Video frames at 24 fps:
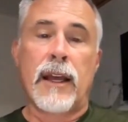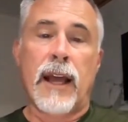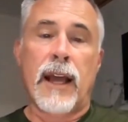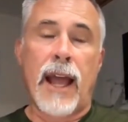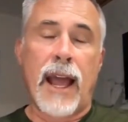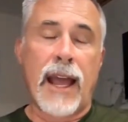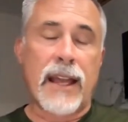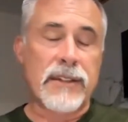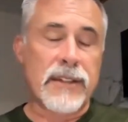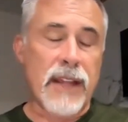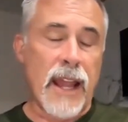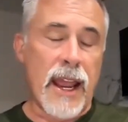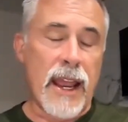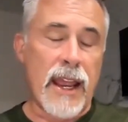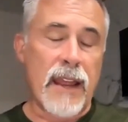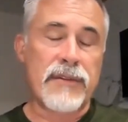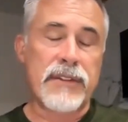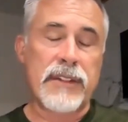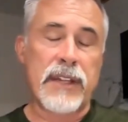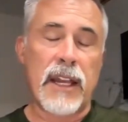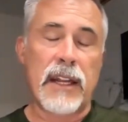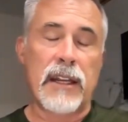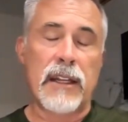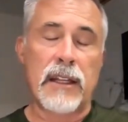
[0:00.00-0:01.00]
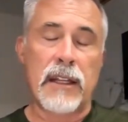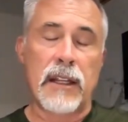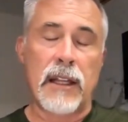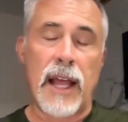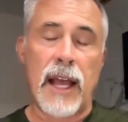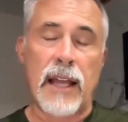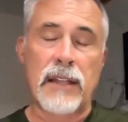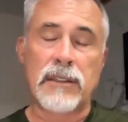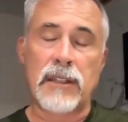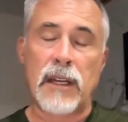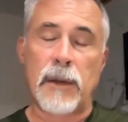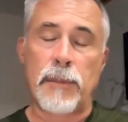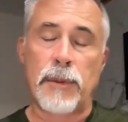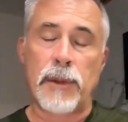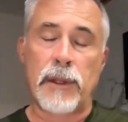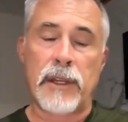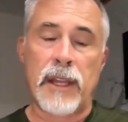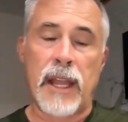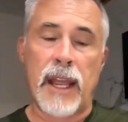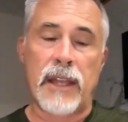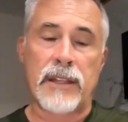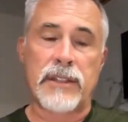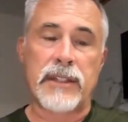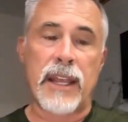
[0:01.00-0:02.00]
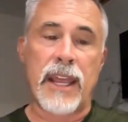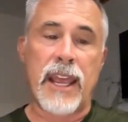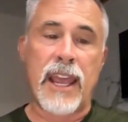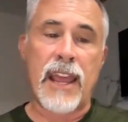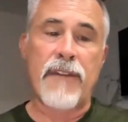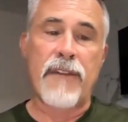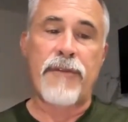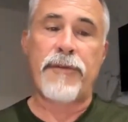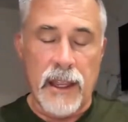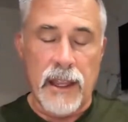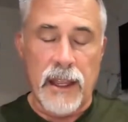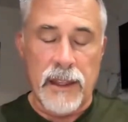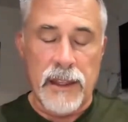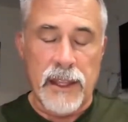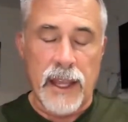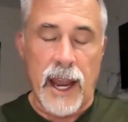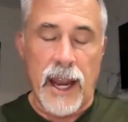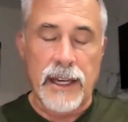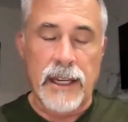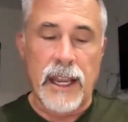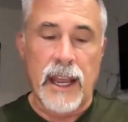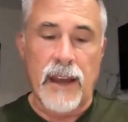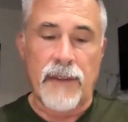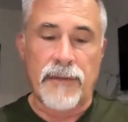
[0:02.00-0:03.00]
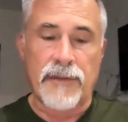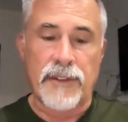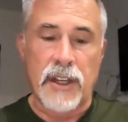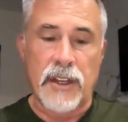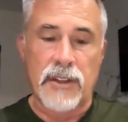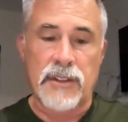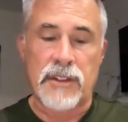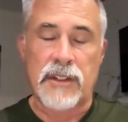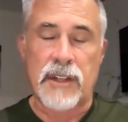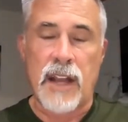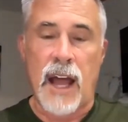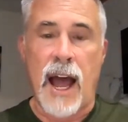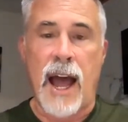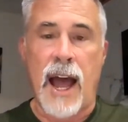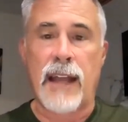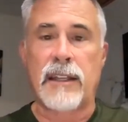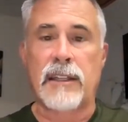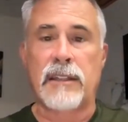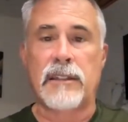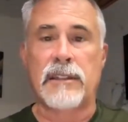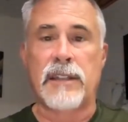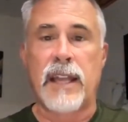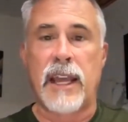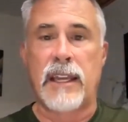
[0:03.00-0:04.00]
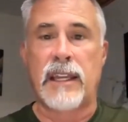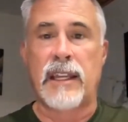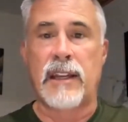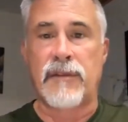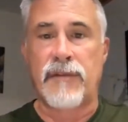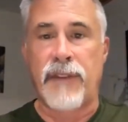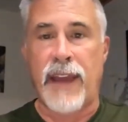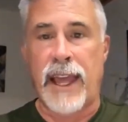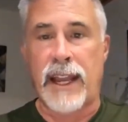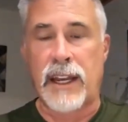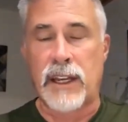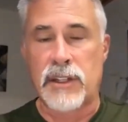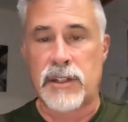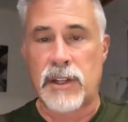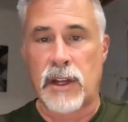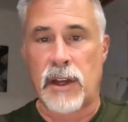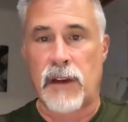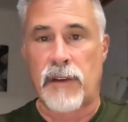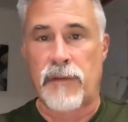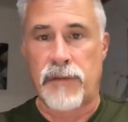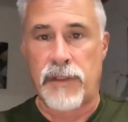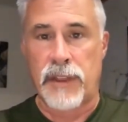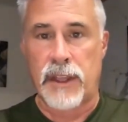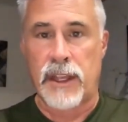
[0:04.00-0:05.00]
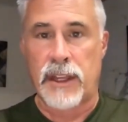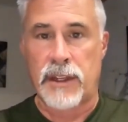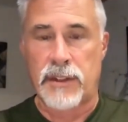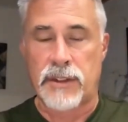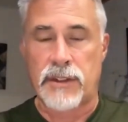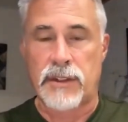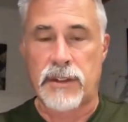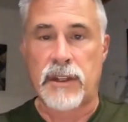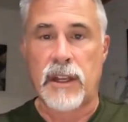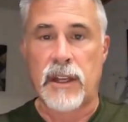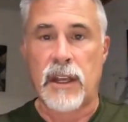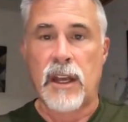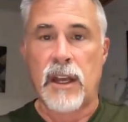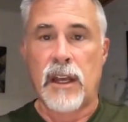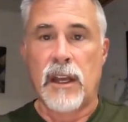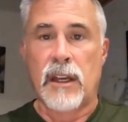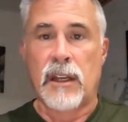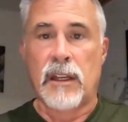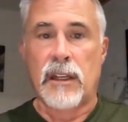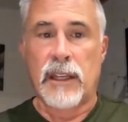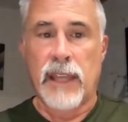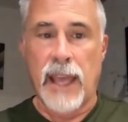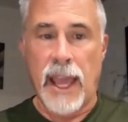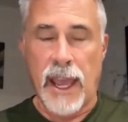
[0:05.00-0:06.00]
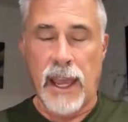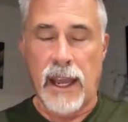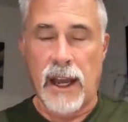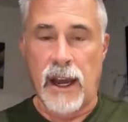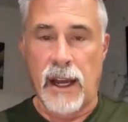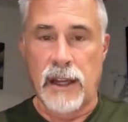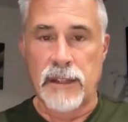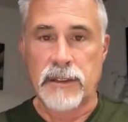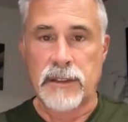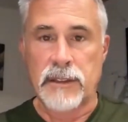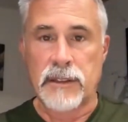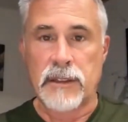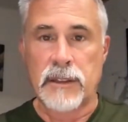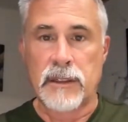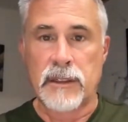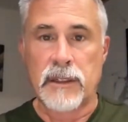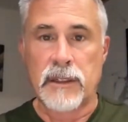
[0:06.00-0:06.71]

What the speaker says: As I have said in the last couple of days, if the IDF does not take advantage of this chaos,